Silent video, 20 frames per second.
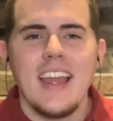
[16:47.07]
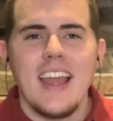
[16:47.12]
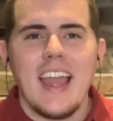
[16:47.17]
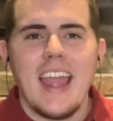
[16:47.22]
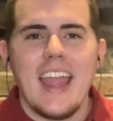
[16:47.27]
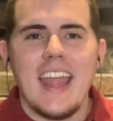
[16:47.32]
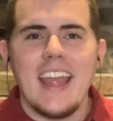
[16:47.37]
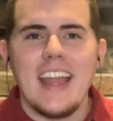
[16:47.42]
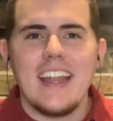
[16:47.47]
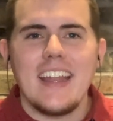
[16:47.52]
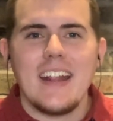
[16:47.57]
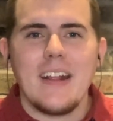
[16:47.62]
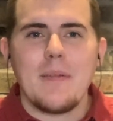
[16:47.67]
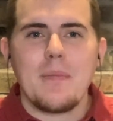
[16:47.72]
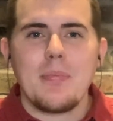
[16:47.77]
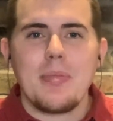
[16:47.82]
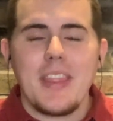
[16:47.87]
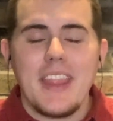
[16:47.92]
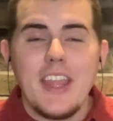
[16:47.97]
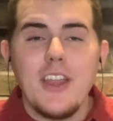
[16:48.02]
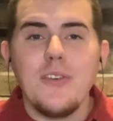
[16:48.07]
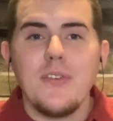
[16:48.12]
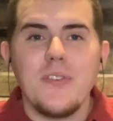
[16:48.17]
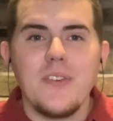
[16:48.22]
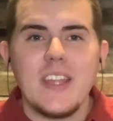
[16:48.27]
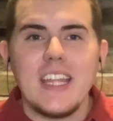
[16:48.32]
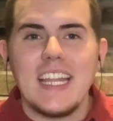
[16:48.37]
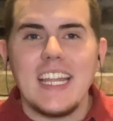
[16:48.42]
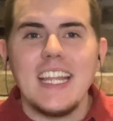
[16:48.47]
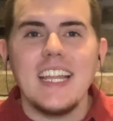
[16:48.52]
And if
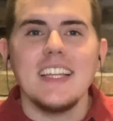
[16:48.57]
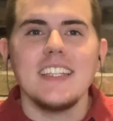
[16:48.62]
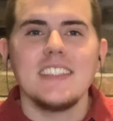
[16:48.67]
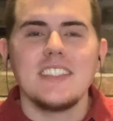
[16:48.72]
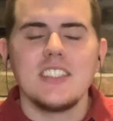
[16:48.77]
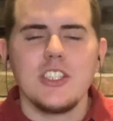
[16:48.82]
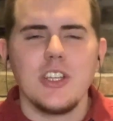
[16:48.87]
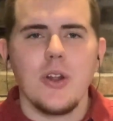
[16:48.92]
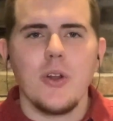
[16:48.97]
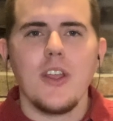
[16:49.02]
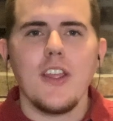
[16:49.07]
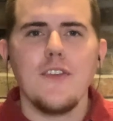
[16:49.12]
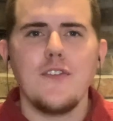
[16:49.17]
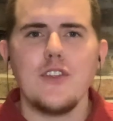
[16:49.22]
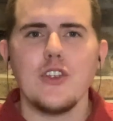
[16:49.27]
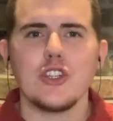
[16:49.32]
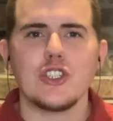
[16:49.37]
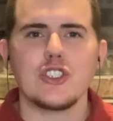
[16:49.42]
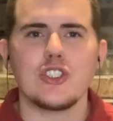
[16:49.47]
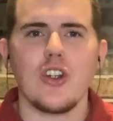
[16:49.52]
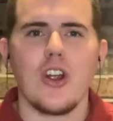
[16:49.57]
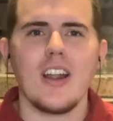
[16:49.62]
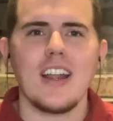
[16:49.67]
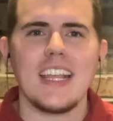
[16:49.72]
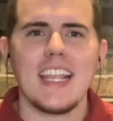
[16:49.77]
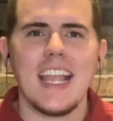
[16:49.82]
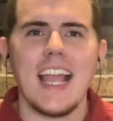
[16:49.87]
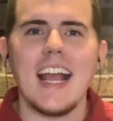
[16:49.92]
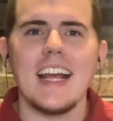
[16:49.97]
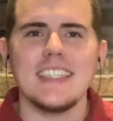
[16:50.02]
it is, if you're
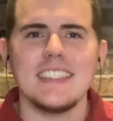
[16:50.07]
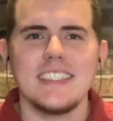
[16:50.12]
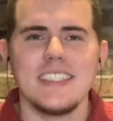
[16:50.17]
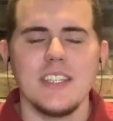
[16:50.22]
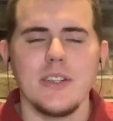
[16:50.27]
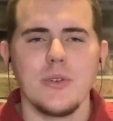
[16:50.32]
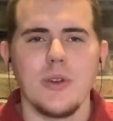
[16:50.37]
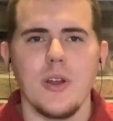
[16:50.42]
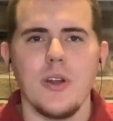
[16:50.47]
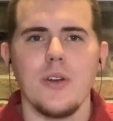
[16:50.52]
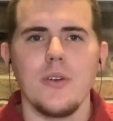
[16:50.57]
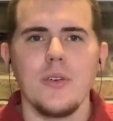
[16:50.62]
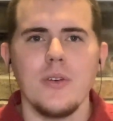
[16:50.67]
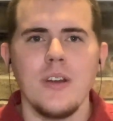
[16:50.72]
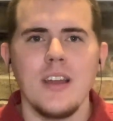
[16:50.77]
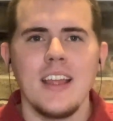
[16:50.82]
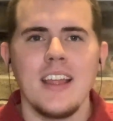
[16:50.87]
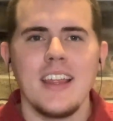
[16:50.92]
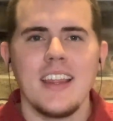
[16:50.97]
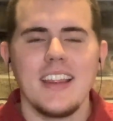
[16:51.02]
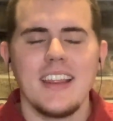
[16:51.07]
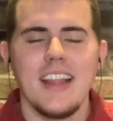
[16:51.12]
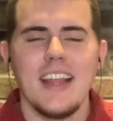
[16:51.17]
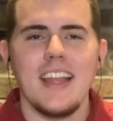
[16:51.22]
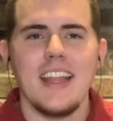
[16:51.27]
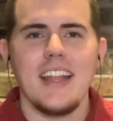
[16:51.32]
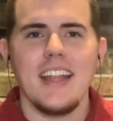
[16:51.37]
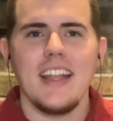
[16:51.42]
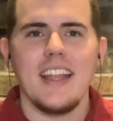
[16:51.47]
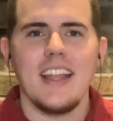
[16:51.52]
starting at zero,
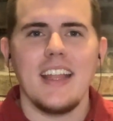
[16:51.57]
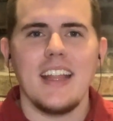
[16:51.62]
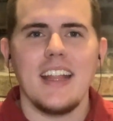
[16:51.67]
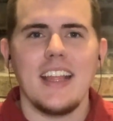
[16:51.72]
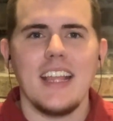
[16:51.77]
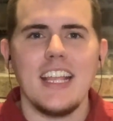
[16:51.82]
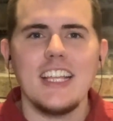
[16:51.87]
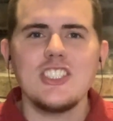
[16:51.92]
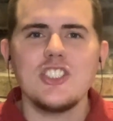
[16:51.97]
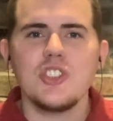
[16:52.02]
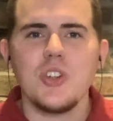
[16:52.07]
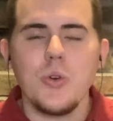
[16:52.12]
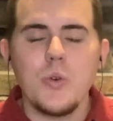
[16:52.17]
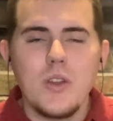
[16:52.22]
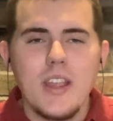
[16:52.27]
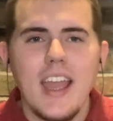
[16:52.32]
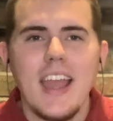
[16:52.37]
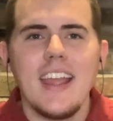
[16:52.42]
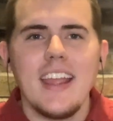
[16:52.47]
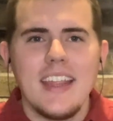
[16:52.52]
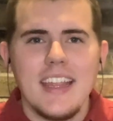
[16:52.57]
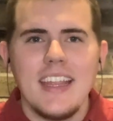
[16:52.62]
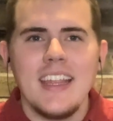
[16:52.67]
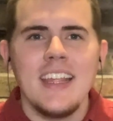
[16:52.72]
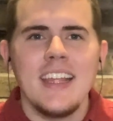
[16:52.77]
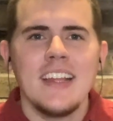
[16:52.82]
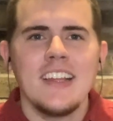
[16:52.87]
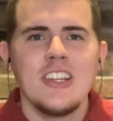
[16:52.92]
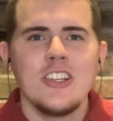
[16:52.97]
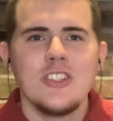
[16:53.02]
then it's okay
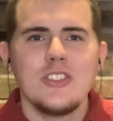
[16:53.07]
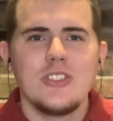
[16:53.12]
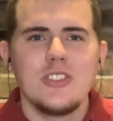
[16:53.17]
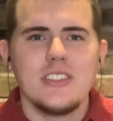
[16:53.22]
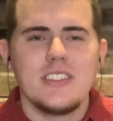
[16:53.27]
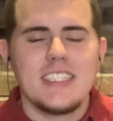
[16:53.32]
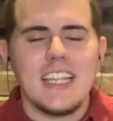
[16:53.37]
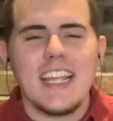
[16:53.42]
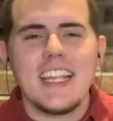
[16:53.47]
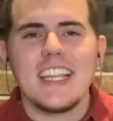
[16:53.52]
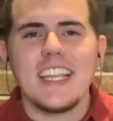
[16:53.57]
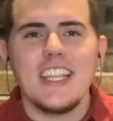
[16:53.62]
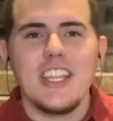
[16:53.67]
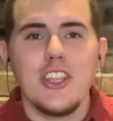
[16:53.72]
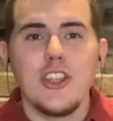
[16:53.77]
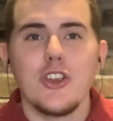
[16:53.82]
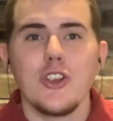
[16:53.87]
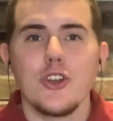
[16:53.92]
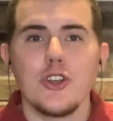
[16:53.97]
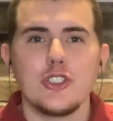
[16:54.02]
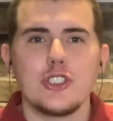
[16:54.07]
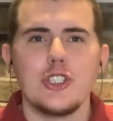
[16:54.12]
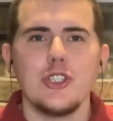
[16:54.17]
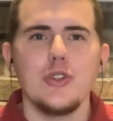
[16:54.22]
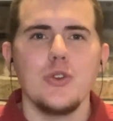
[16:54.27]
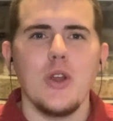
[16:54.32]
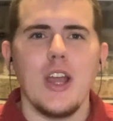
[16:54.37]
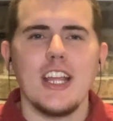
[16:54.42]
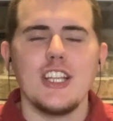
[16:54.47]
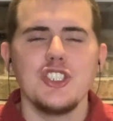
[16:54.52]
to take a year or
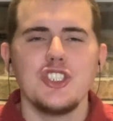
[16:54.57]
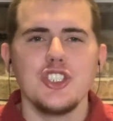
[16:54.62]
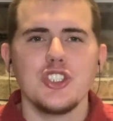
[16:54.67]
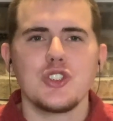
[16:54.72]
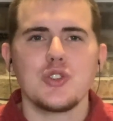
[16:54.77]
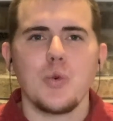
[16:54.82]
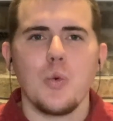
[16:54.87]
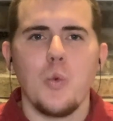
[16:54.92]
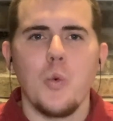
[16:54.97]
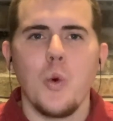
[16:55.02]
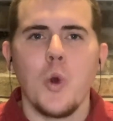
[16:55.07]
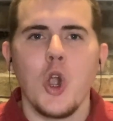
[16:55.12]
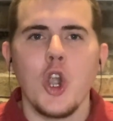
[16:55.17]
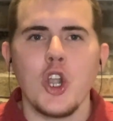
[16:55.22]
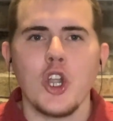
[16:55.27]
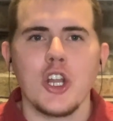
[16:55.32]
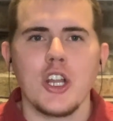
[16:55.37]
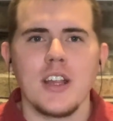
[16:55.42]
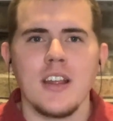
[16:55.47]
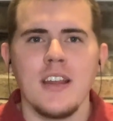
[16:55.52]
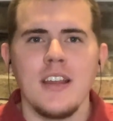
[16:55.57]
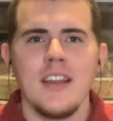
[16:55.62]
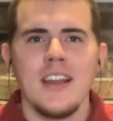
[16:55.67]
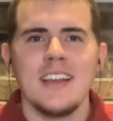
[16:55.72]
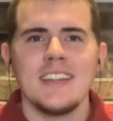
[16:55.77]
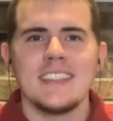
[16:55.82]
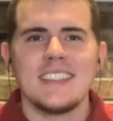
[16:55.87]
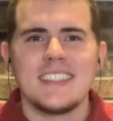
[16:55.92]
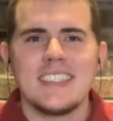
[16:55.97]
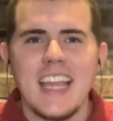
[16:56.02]
two and just work.
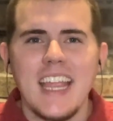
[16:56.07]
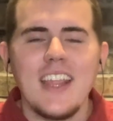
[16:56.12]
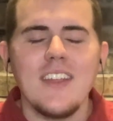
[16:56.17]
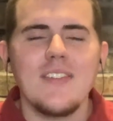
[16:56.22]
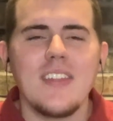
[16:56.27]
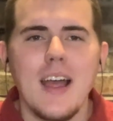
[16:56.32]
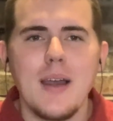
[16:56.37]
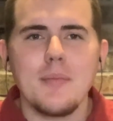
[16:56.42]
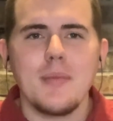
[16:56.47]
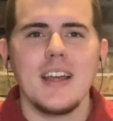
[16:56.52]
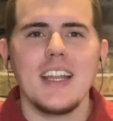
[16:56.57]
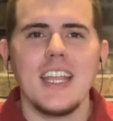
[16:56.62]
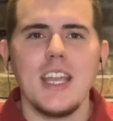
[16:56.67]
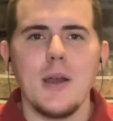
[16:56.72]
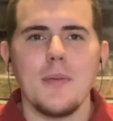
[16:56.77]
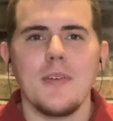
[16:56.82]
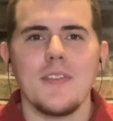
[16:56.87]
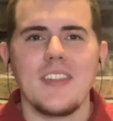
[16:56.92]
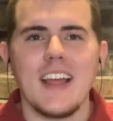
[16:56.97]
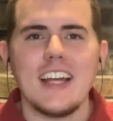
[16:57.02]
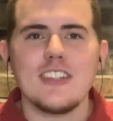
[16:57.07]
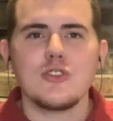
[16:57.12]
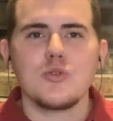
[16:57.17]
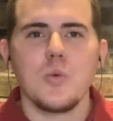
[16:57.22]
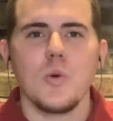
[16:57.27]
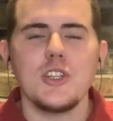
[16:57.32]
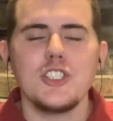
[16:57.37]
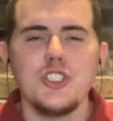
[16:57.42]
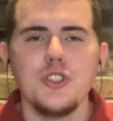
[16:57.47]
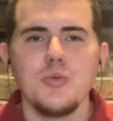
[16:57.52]
Save that money up. If that's
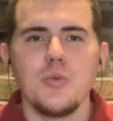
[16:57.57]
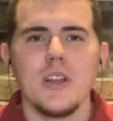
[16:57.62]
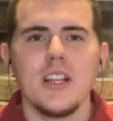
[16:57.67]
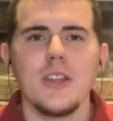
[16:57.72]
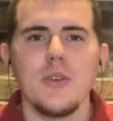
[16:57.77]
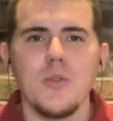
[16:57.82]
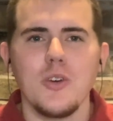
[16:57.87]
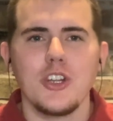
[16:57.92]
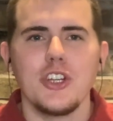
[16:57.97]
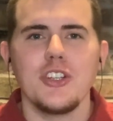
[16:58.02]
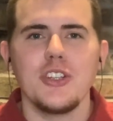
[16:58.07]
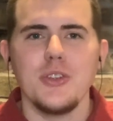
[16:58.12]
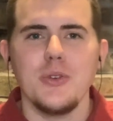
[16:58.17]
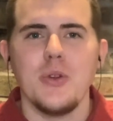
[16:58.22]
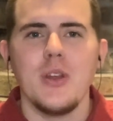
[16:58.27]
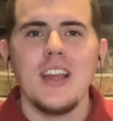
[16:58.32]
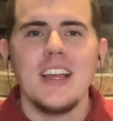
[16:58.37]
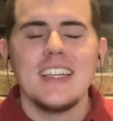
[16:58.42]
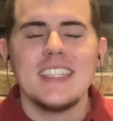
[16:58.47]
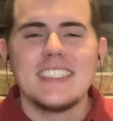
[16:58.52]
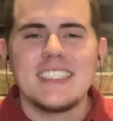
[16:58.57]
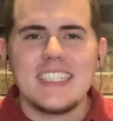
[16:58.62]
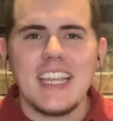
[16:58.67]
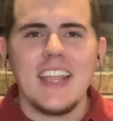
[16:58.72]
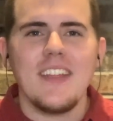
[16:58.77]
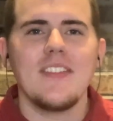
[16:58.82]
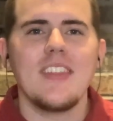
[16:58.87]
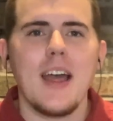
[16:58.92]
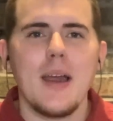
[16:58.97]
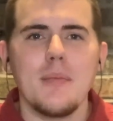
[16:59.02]
what you really want to do,
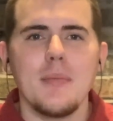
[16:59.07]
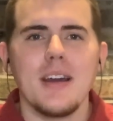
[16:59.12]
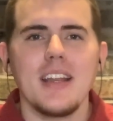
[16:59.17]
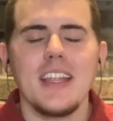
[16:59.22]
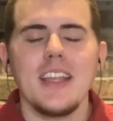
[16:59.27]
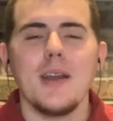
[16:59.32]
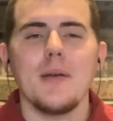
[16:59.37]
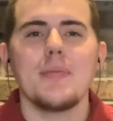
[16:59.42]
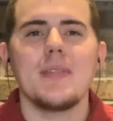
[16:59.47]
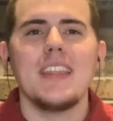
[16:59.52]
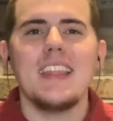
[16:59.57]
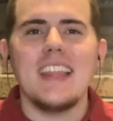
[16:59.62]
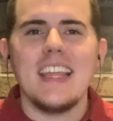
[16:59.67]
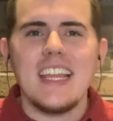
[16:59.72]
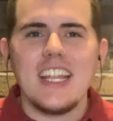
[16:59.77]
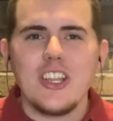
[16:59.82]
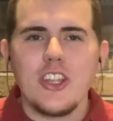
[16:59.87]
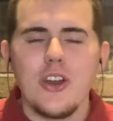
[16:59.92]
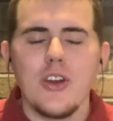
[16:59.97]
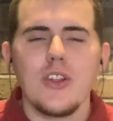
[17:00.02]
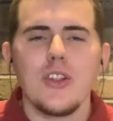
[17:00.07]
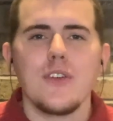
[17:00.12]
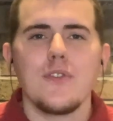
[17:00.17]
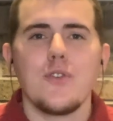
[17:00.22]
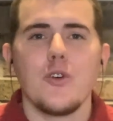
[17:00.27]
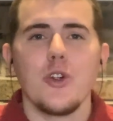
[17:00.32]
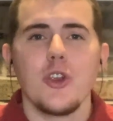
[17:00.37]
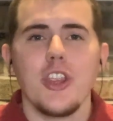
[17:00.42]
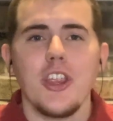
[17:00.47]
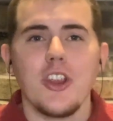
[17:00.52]
save that money up, then go to the
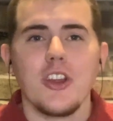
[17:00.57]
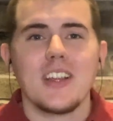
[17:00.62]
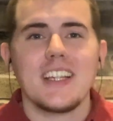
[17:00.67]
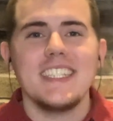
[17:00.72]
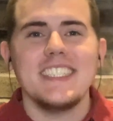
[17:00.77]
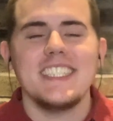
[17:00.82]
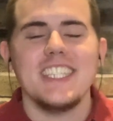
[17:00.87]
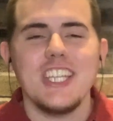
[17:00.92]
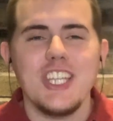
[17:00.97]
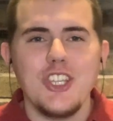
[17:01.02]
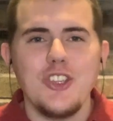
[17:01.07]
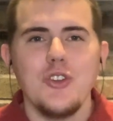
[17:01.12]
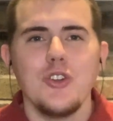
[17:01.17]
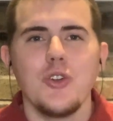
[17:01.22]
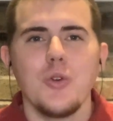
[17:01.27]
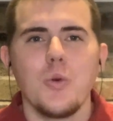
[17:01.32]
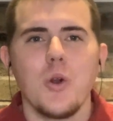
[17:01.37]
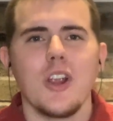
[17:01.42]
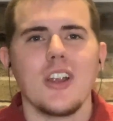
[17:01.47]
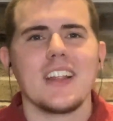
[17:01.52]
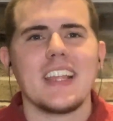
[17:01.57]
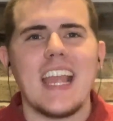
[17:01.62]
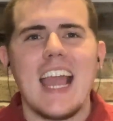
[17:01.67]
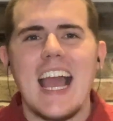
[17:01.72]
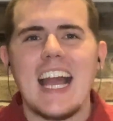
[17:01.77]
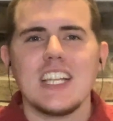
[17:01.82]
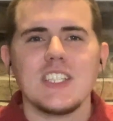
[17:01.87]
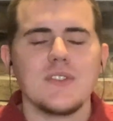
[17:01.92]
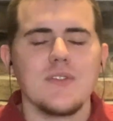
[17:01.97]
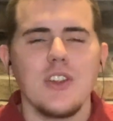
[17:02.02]
4-year, continue to work,
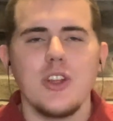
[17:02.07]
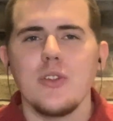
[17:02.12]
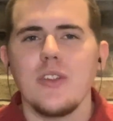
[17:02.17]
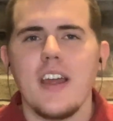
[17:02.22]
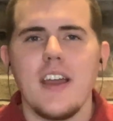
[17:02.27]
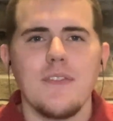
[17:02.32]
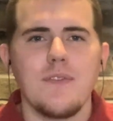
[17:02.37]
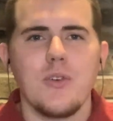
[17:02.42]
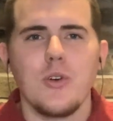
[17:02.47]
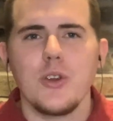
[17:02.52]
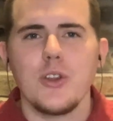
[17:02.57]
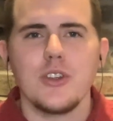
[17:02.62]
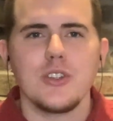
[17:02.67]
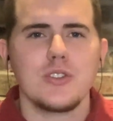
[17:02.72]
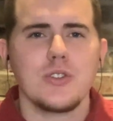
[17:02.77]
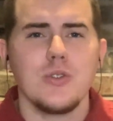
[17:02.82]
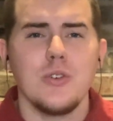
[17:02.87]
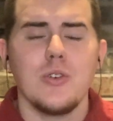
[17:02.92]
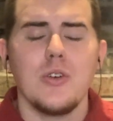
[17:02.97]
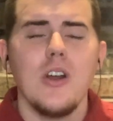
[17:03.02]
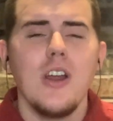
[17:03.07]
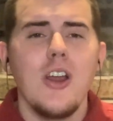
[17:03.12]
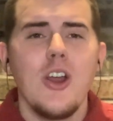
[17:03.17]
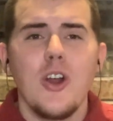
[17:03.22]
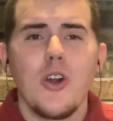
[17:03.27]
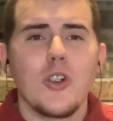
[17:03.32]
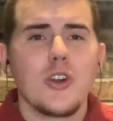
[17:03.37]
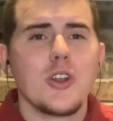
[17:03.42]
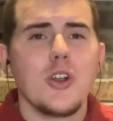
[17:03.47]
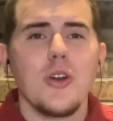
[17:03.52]
cash flow that 4-year school,
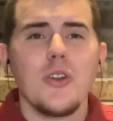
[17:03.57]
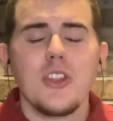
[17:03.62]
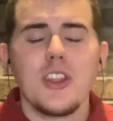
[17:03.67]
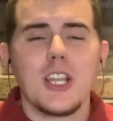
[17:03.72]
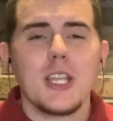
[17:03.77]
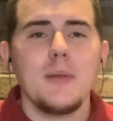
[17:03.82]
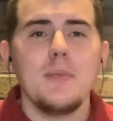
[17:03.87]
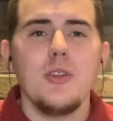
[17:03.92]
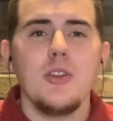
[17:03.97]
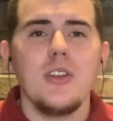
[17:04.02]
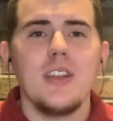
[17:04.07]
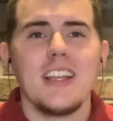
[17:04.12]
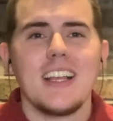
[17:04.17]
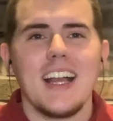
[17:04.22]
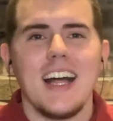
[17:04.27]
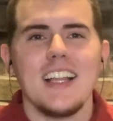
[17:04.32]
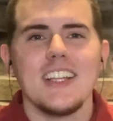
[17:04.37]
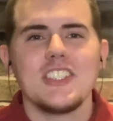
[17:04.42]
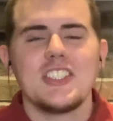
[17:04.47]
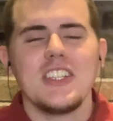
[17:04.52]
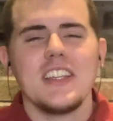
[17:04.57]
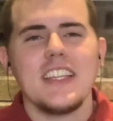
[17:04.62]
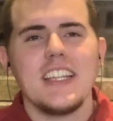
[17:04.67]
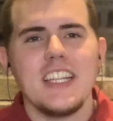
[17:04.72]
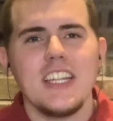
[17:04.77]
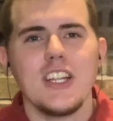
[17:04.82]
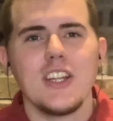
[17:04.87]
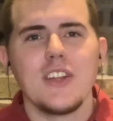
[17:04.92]
or go to the community college and then to the